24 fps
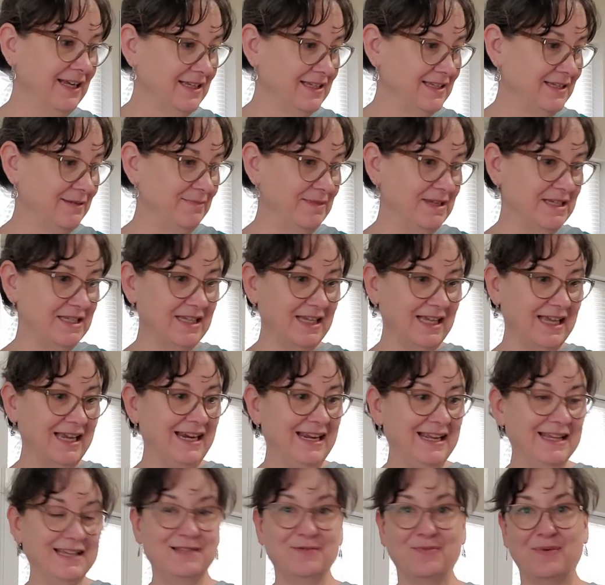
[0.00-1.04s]
some
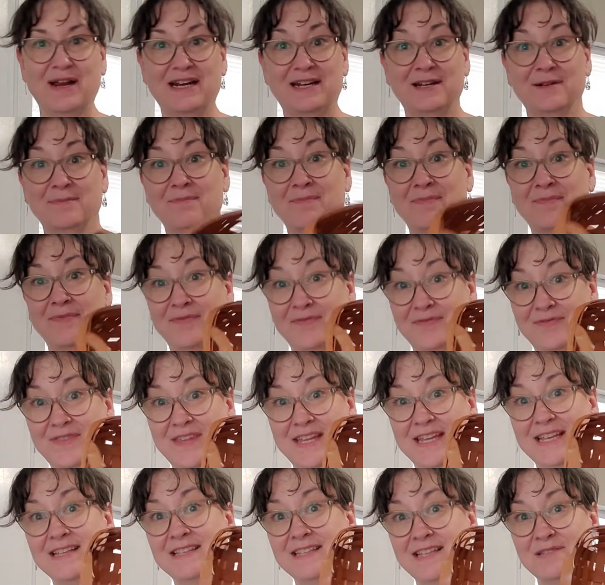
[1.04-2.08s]
miscellaneous random
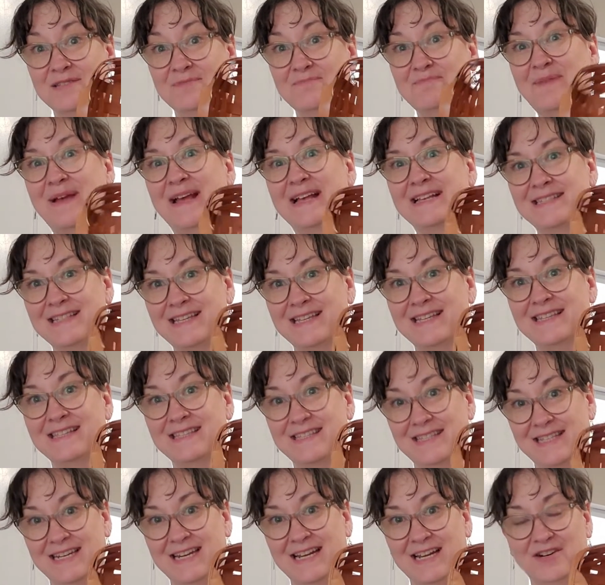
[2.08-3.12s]
things as baskets
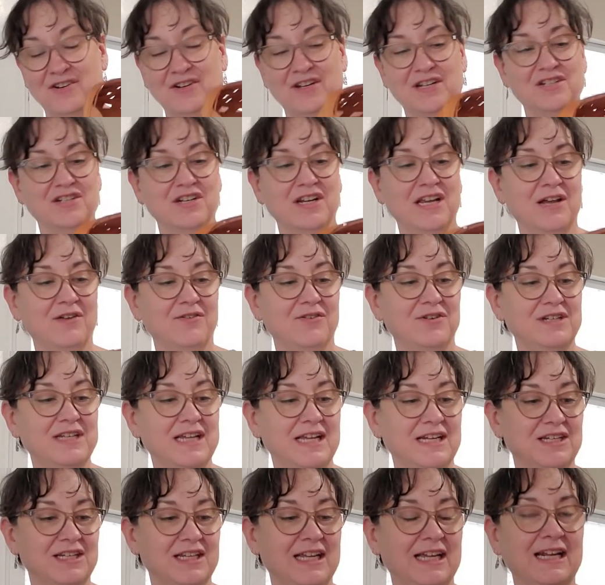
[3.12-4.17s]
sitting on your kitchen counter
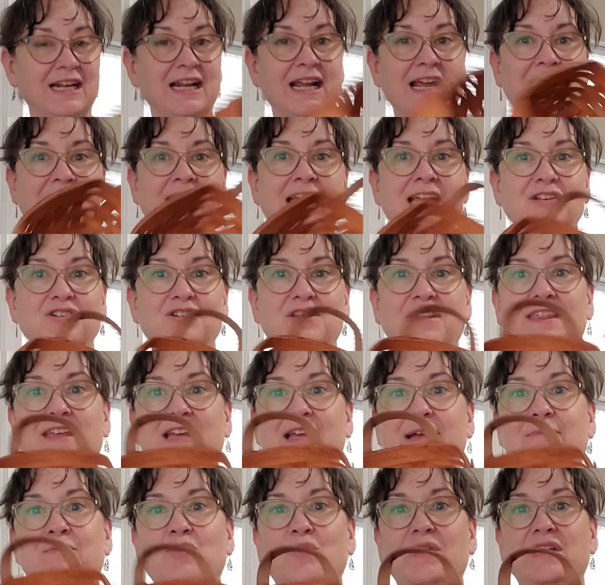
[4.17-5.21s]
tend to get, which I think
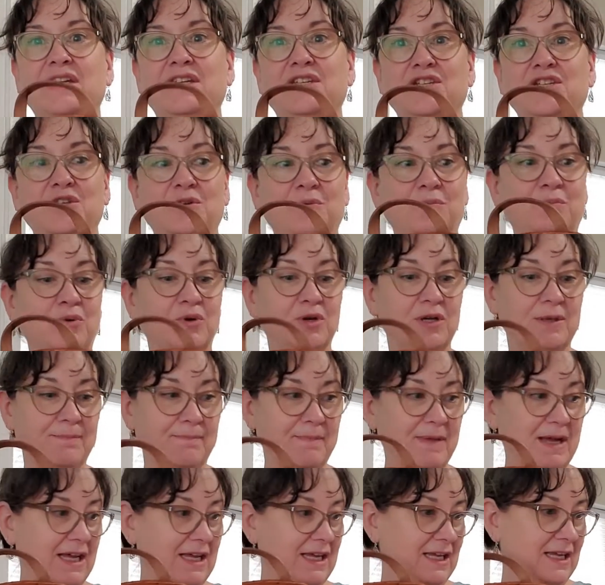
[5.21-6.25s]
I'm going to put
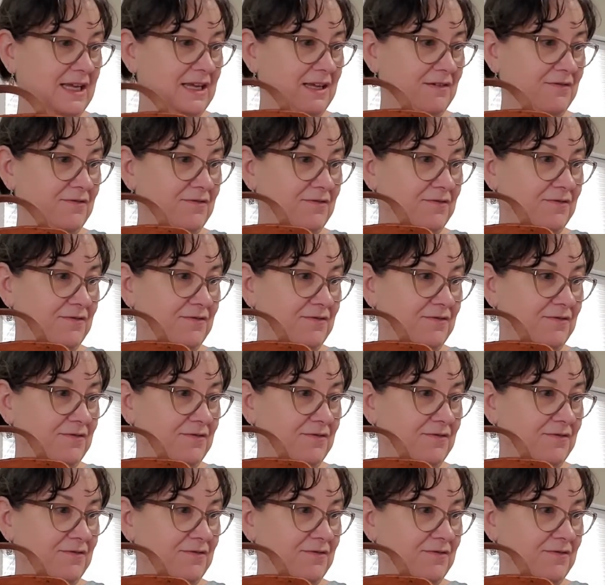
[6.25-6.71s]
my